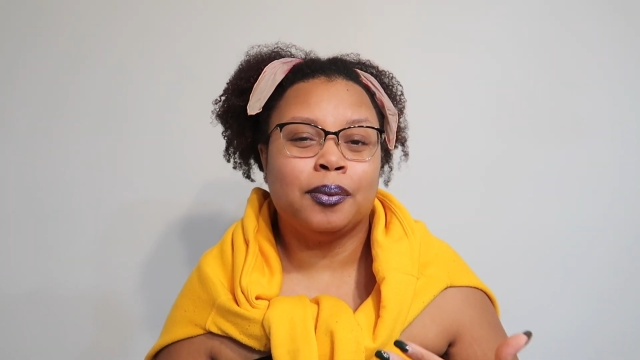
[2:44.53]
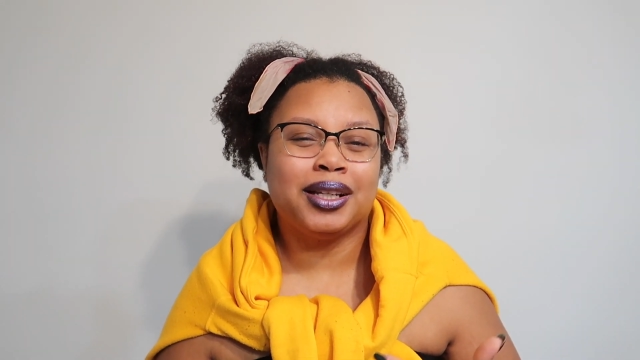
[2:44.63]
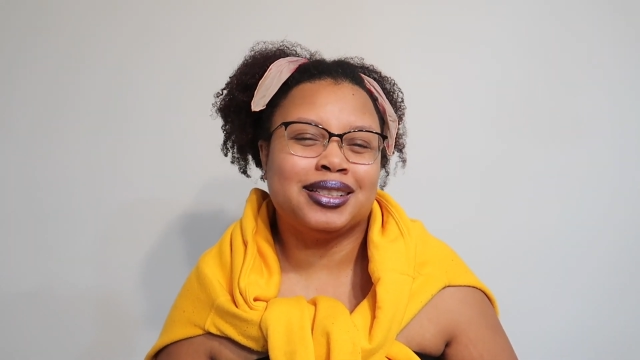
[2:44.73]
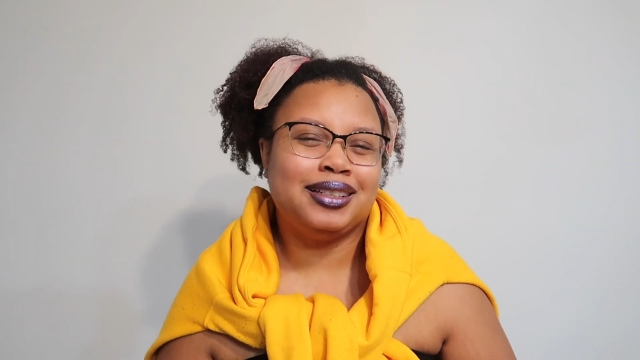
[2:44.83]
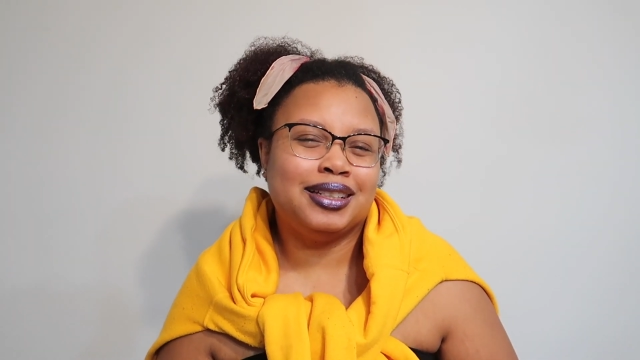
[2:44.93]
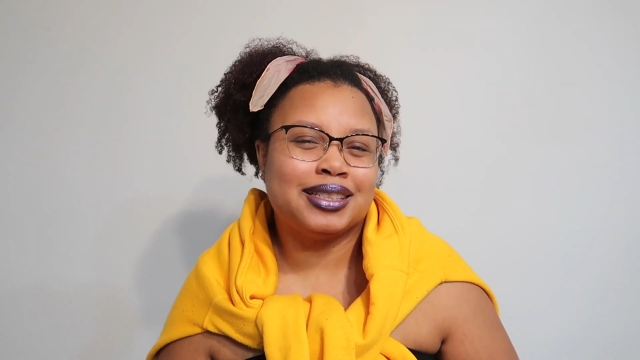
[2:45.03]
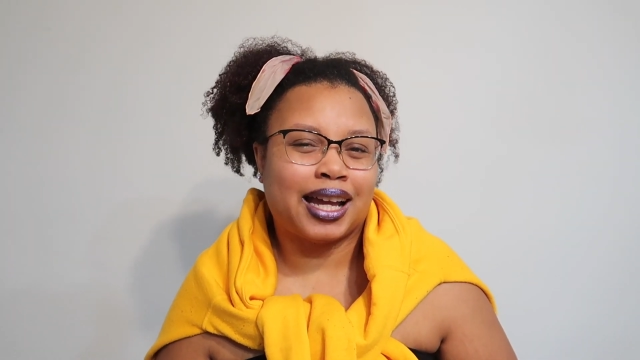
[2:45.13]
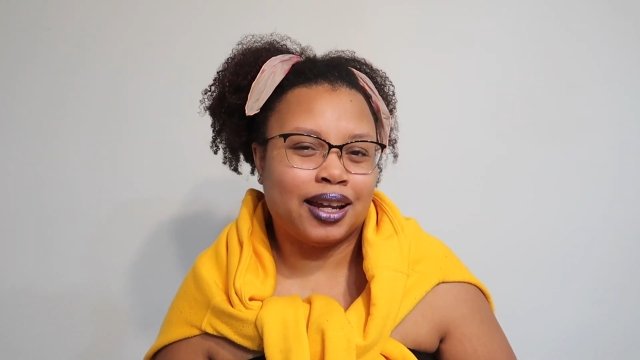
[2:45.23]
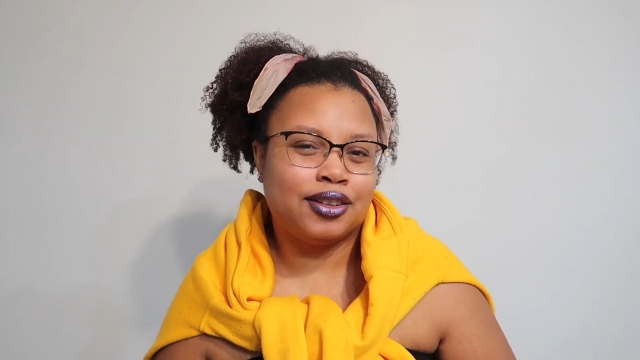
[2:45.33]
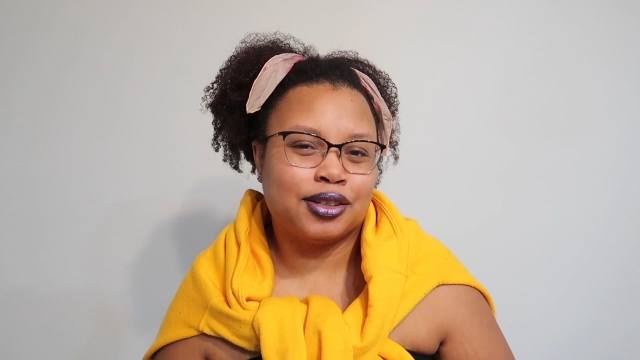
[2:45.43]
because he
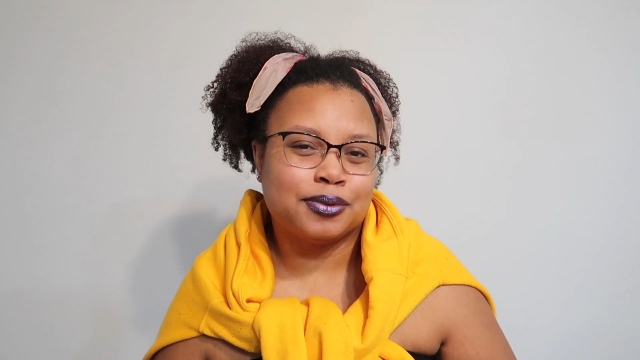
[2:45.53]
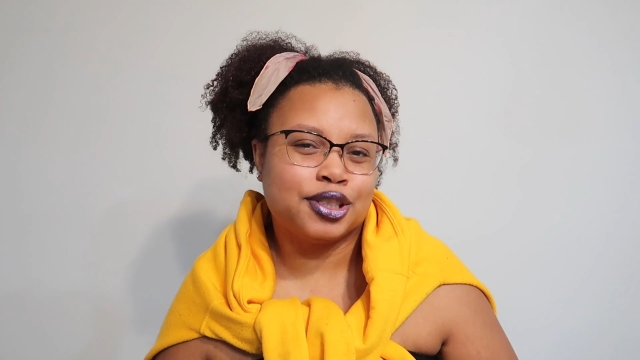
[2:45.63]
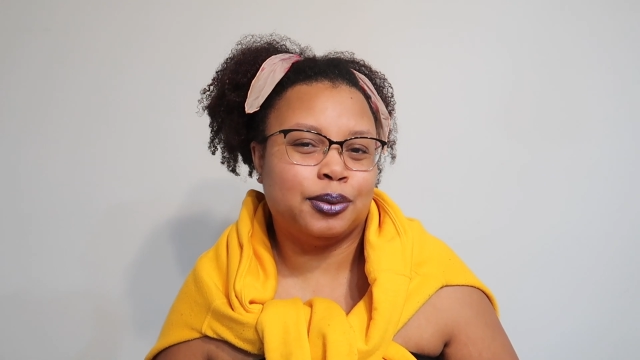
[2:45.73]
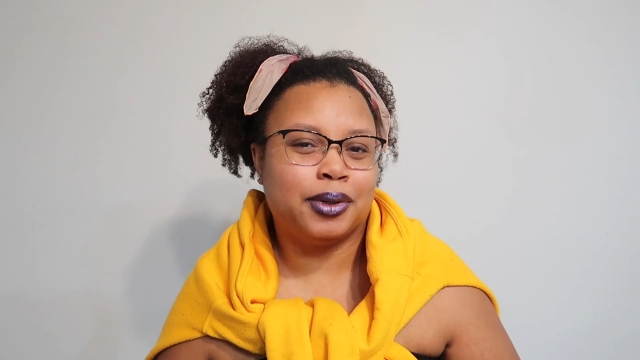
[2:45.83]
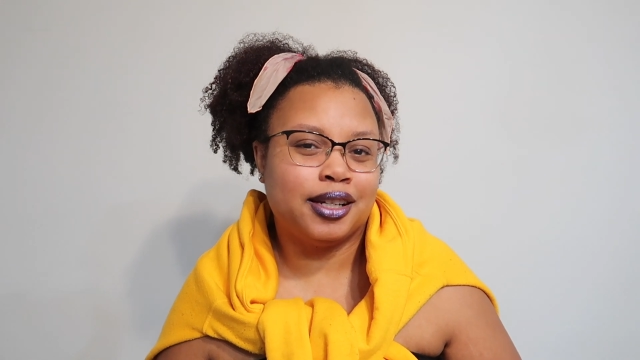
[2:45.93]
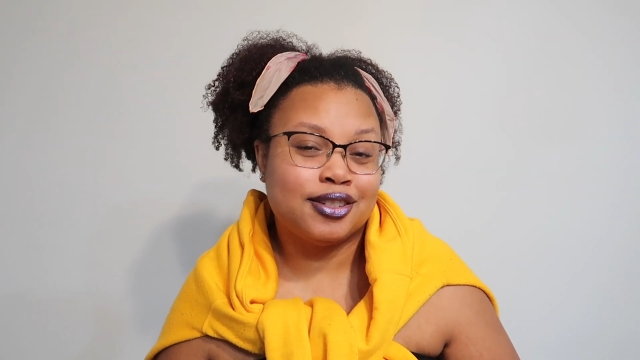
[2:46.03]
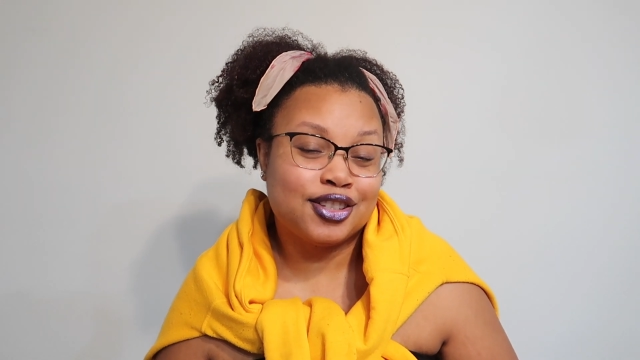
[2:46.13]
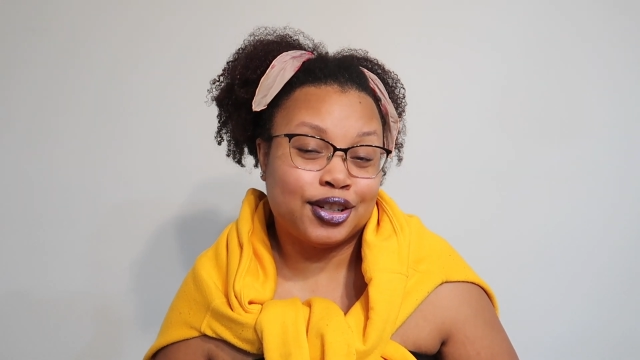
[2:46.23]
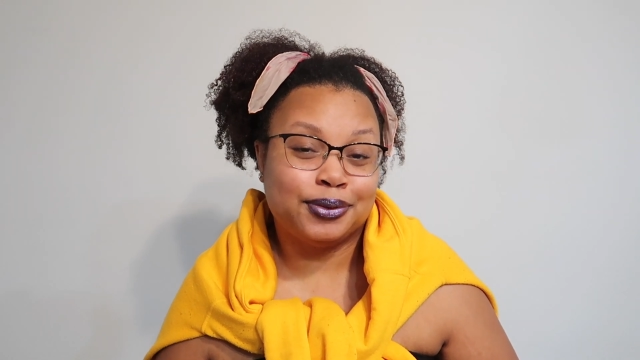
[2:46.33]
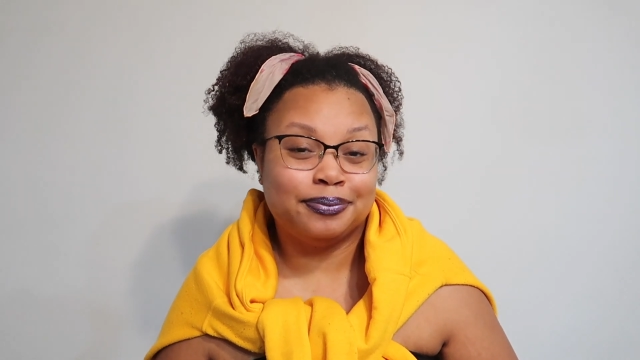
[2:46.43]
desired them so much.
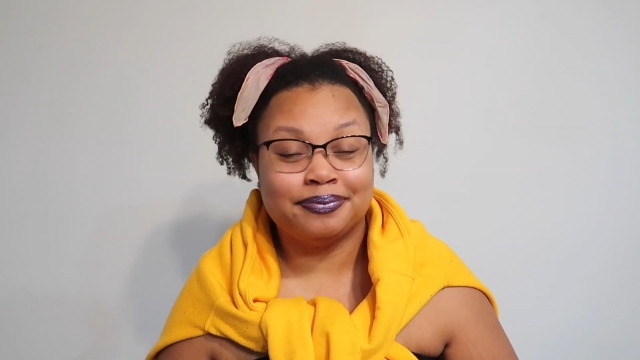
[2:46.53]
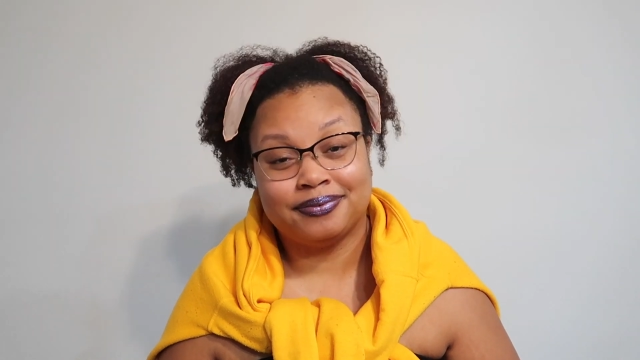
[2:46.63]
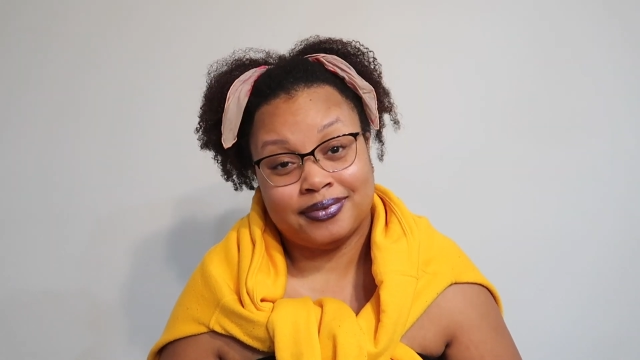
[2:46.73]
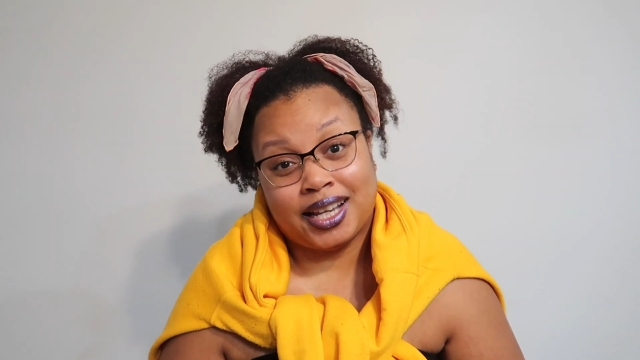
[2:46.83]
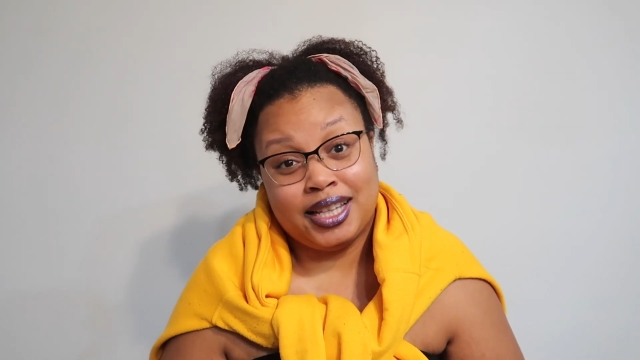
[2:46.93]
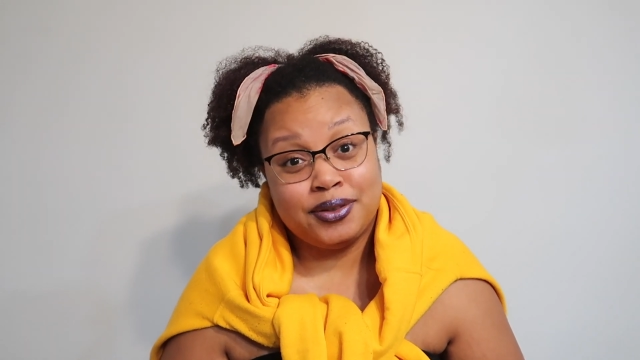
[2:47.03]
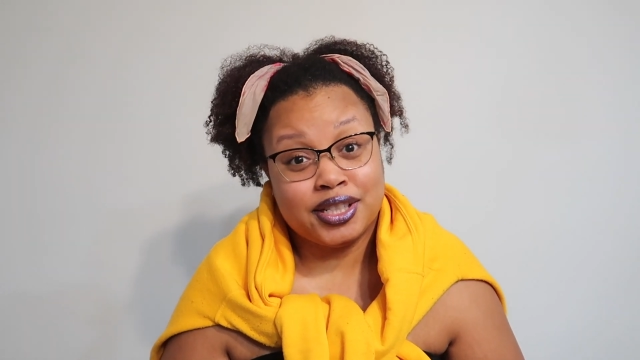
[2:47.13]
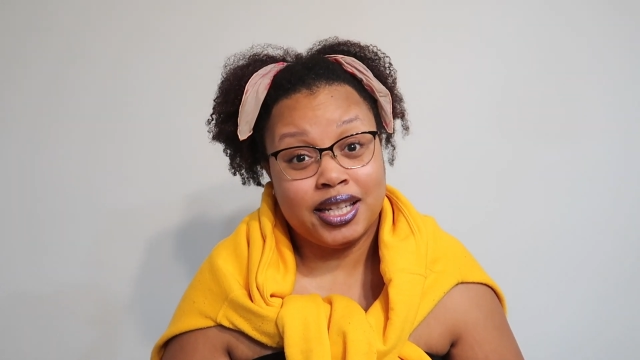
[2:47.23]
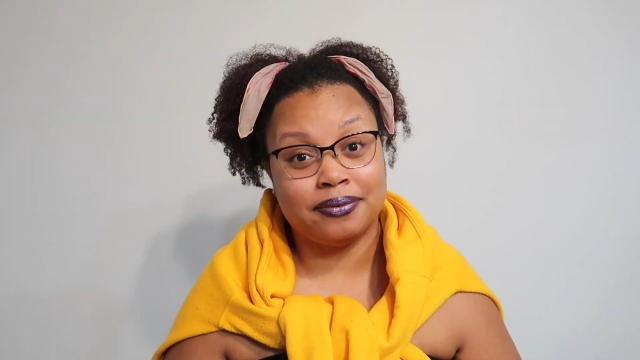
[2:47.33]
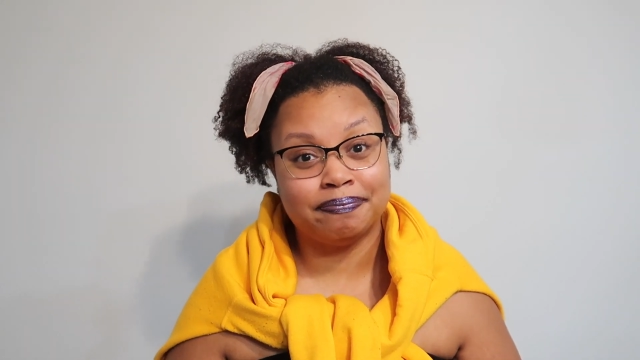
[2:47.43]
So I thought it was
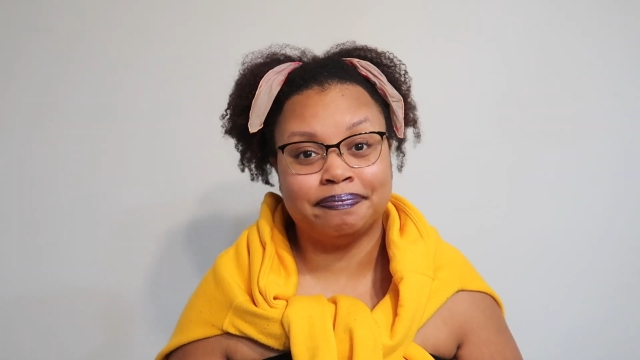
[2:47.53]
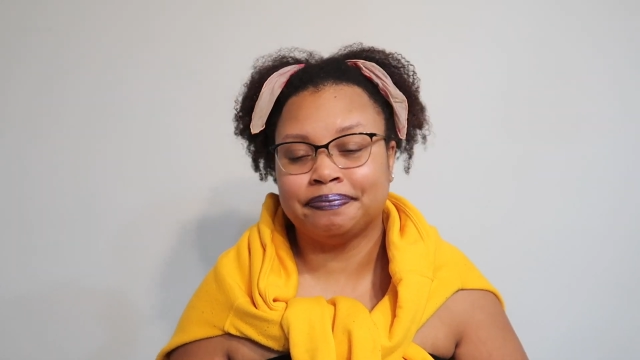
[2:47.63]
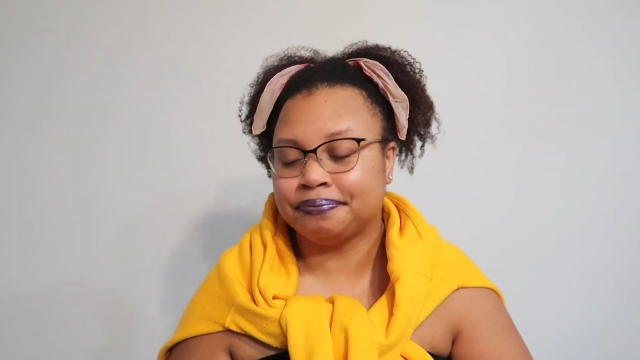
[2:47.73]
good.